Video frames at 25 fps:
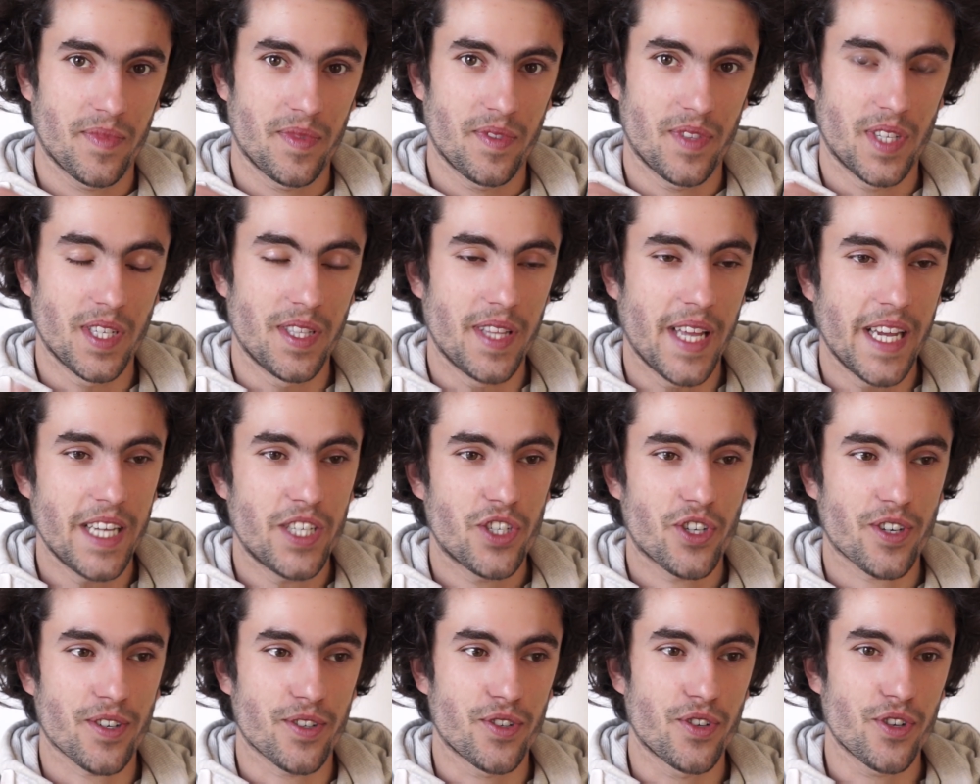The
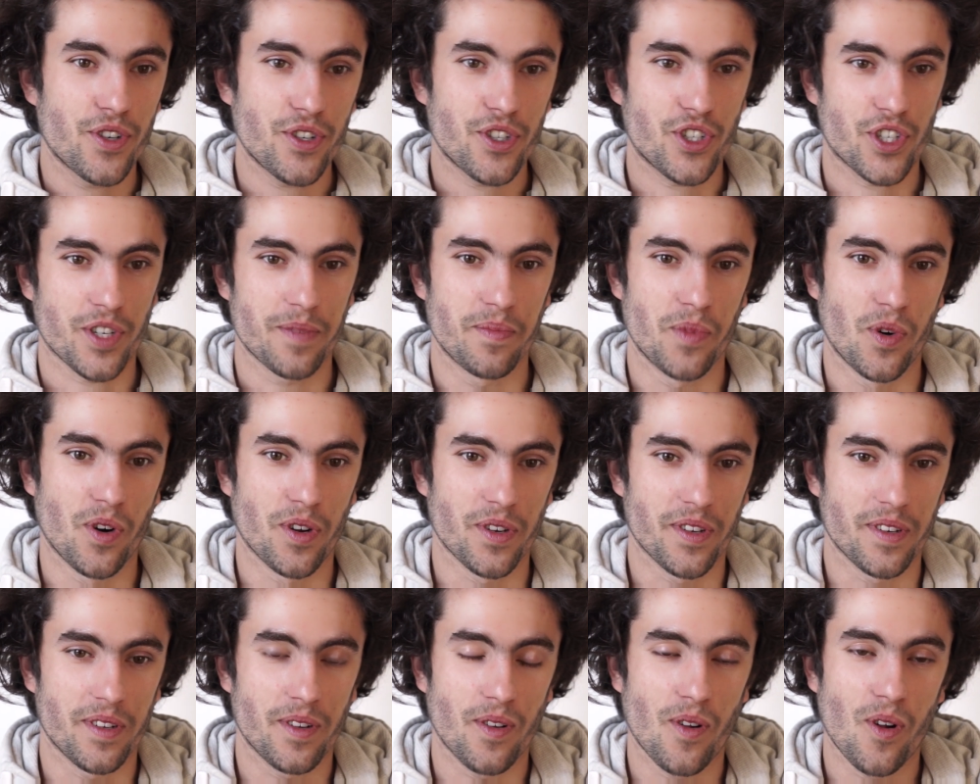nature-nurture
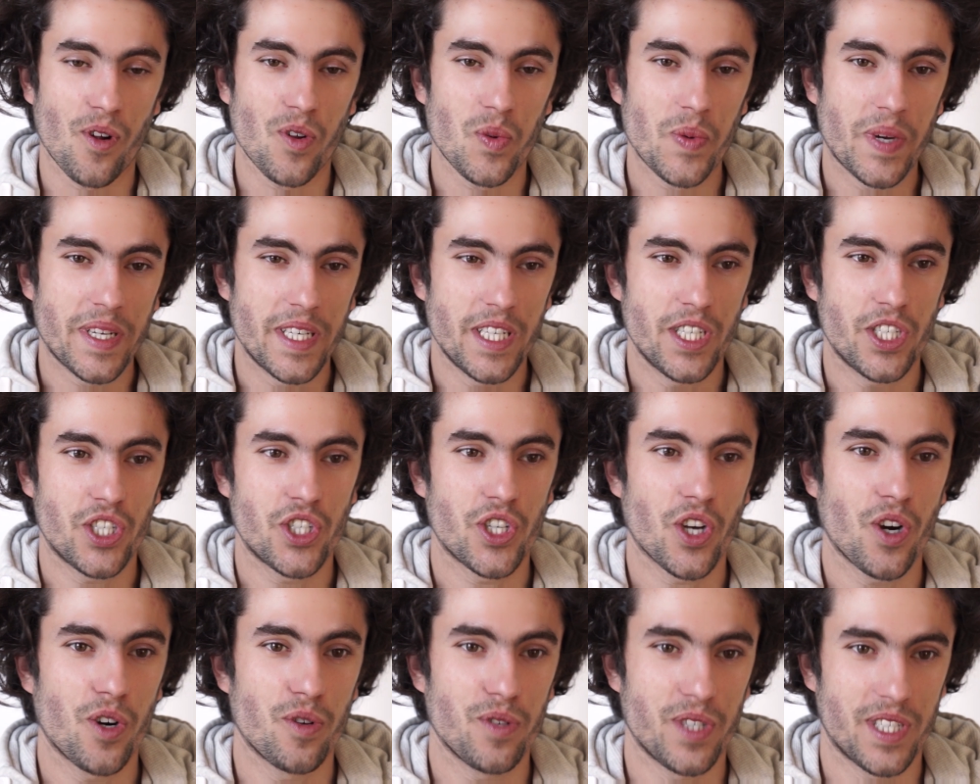model already
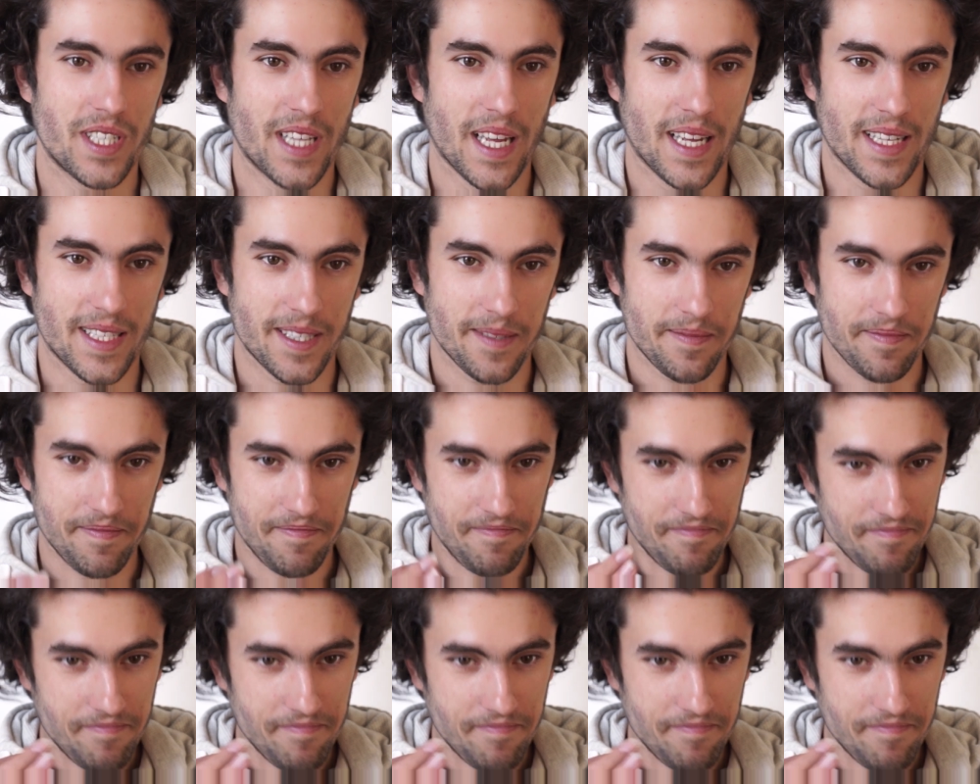shows that